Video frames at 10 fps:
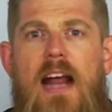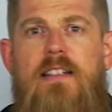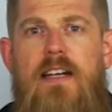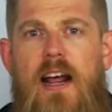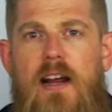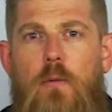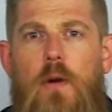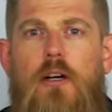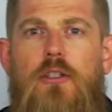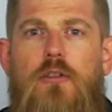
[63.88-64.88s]
and today we're
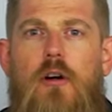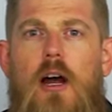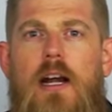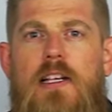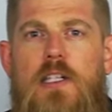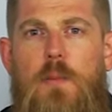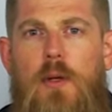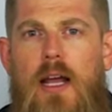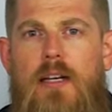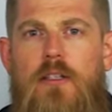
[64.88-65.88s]
going to try and
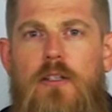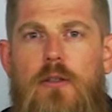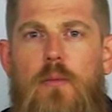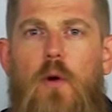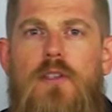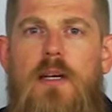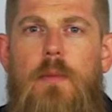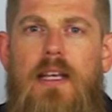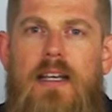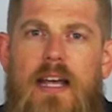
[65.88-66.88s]
explain to you what some
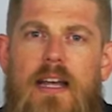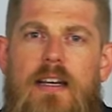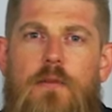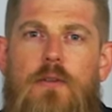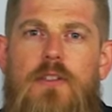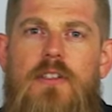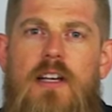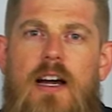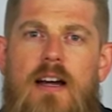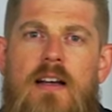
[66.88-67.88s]
of the key differences
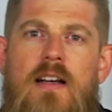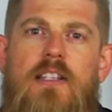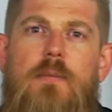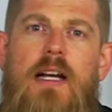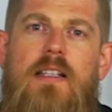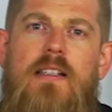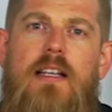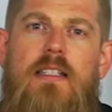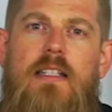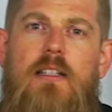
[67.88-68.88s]
are to make
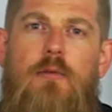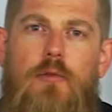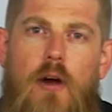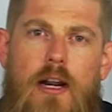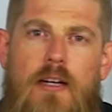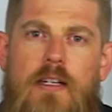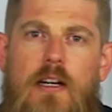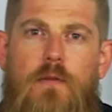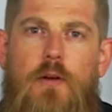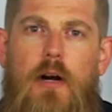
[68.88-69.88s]
selecting the right
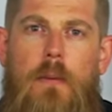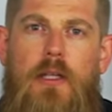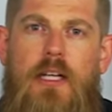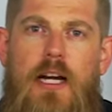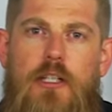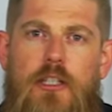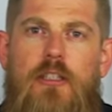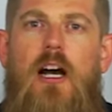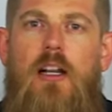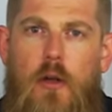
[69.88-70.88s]
antenna for your
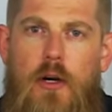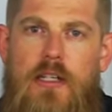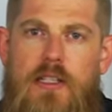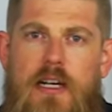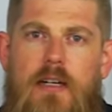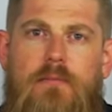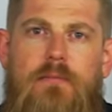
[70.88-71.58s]
application a lot easier.